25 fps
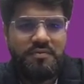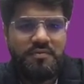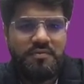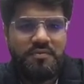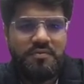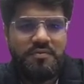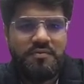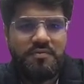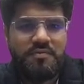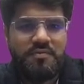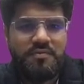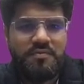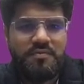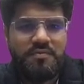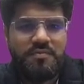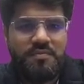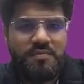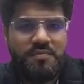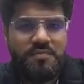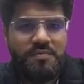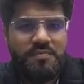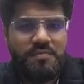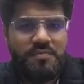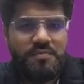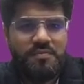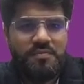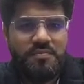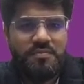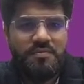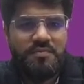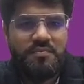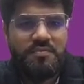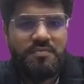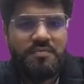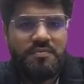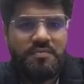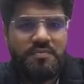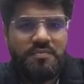
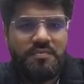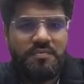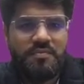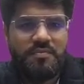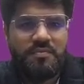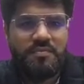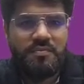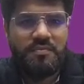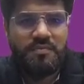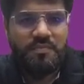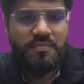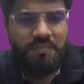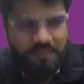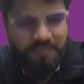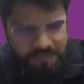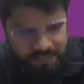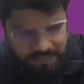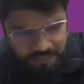No words are spoken by the person on screen.